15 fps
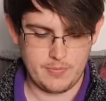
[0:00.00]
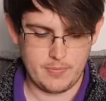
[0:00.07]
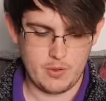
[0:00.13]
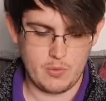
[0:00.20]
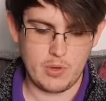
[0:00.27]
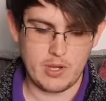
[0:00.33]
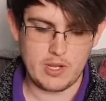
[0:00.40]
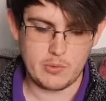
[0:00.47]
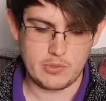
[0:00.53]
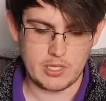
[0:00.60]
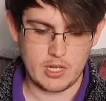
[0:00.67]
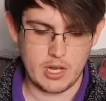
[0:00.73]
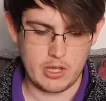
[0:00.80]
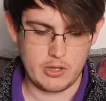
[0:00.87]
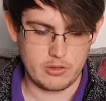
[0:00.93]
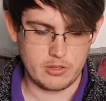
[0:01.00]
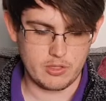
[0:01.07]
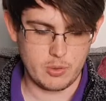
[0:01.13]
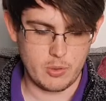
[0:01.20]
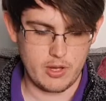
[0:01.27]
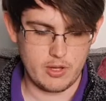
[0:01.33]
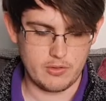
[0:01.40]
When he was alone, the
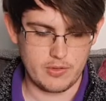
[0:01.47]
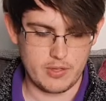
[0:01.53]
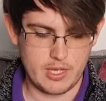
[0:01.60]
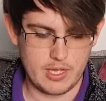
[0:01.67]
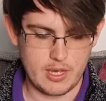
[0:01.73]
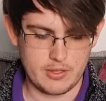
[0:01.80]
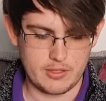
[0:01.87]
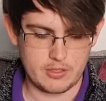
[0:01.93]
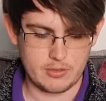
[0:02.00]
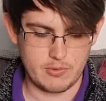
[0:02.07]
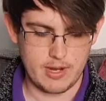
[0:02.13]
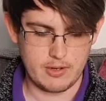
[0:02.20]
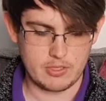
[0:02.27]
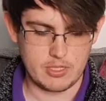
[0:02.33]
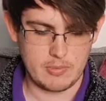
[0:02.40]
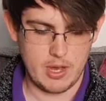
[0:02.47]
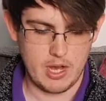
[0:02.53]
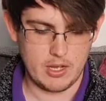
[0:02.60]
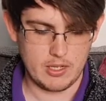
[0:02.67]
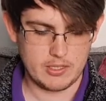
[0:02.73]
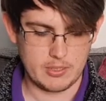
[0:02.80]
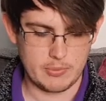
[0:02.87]
twelve and the others around him
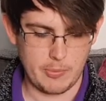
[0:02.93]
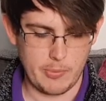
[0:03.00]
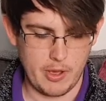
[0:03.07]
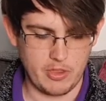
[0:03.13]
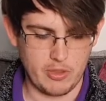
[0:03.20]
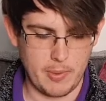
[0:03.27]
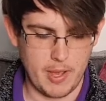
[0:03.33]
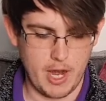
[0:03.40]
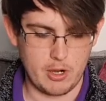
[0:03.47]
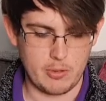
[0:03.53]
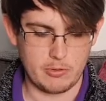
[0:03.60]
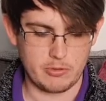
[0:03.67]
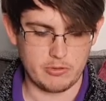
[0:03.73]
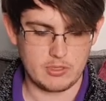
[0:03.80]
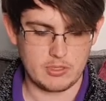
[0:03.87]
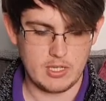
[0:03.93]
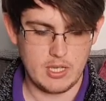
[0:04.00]
asked him about the parables.